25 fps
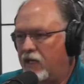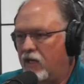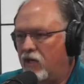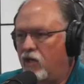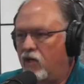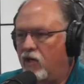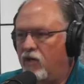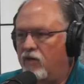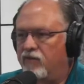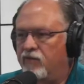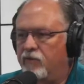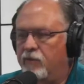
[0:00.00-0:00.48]
a
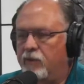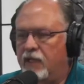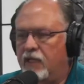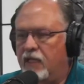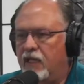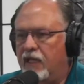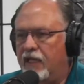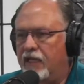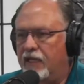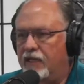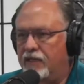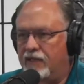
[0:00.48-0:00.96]
call from a
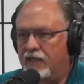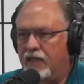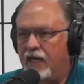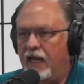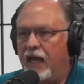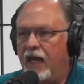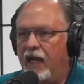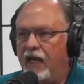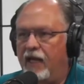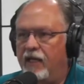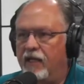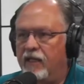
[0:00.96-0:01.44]
client
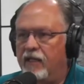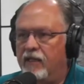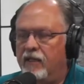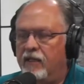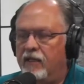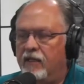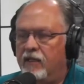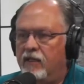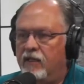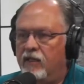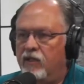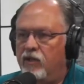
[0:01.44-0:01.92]
today
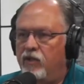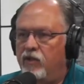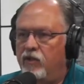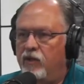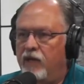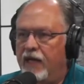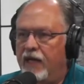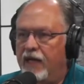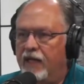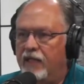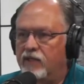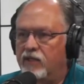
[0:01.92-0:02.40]
who
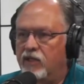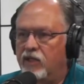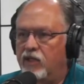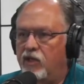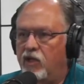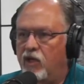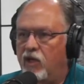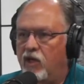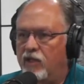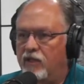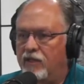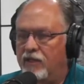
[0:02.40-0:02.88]
has a
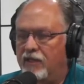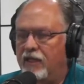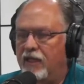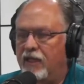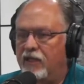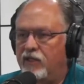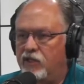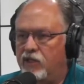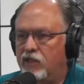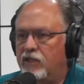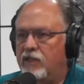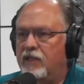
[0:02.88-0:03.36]
dog that they
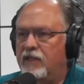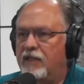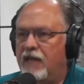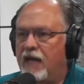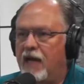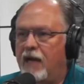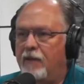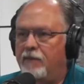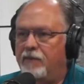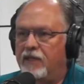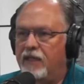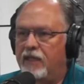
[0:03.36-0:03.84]
just
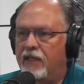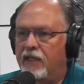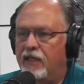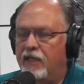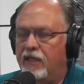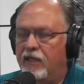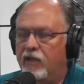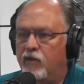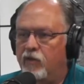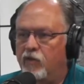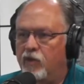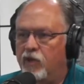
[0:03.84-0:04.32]
adopted, and
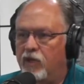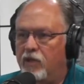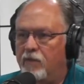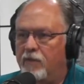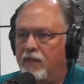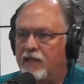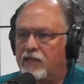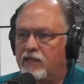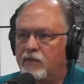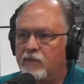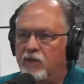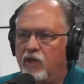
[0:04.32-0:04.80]
they're worried
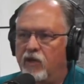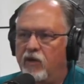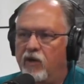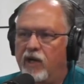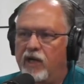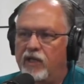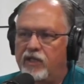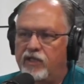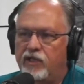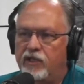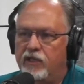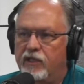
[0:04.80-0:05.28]
about some
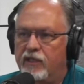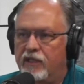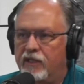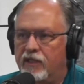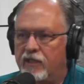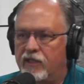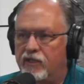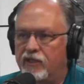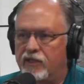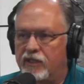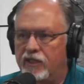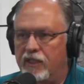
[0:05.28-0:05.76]
aggression that
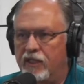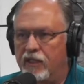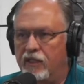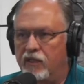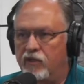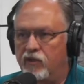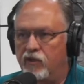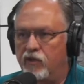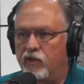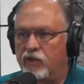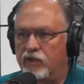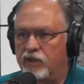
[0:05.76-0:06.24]
they're seeing
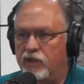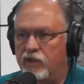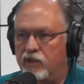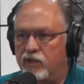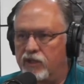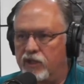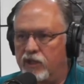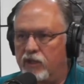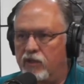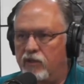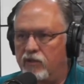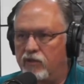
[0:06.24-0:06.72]
towards their
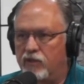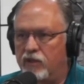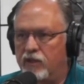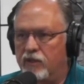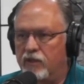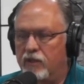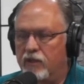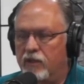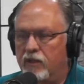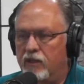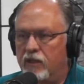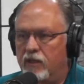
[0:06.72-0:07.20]
children.
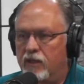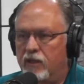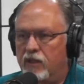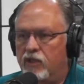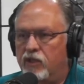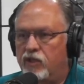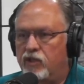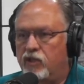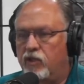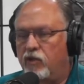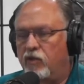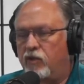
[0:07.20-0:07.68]

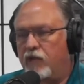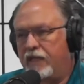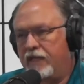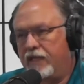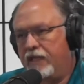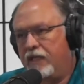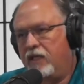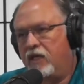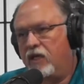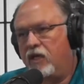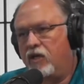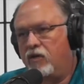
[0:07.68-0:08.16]
So I
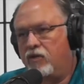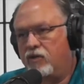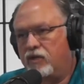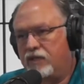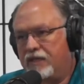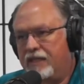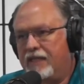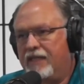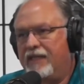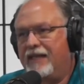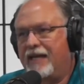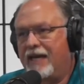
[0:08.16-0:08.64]
need to go
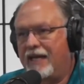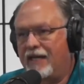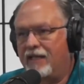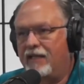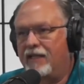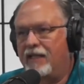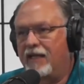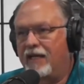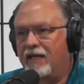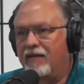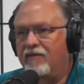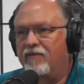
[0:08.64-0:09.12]
see that in
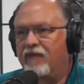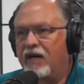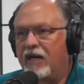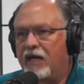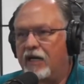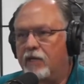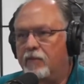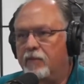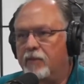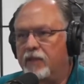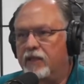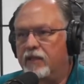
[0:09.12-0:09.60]
that
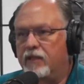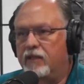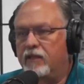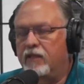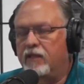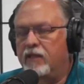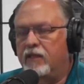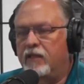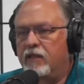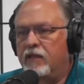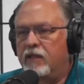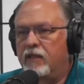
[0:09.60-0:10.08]
environment.
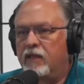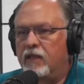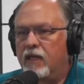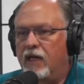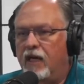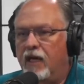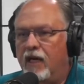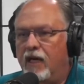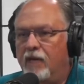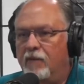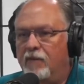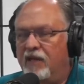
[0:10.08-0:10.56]

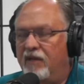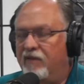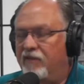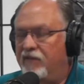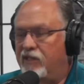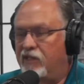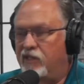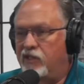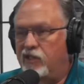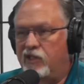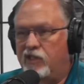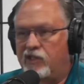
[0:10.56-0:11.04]
If
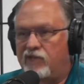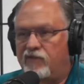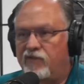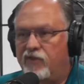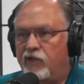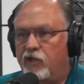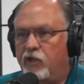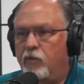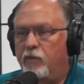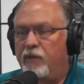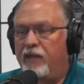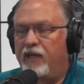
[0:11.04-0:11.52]
it's just for
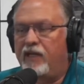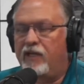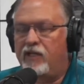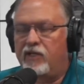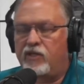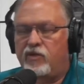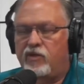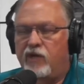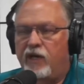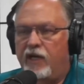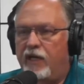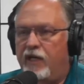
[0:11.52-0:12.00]
the obedience
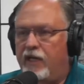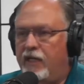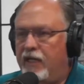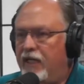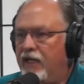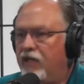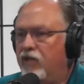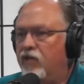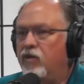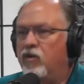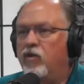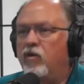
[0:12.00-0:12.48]
training,
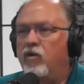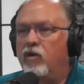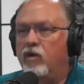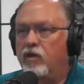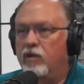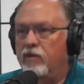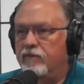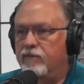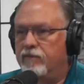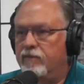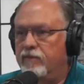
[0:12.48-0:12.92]
either or.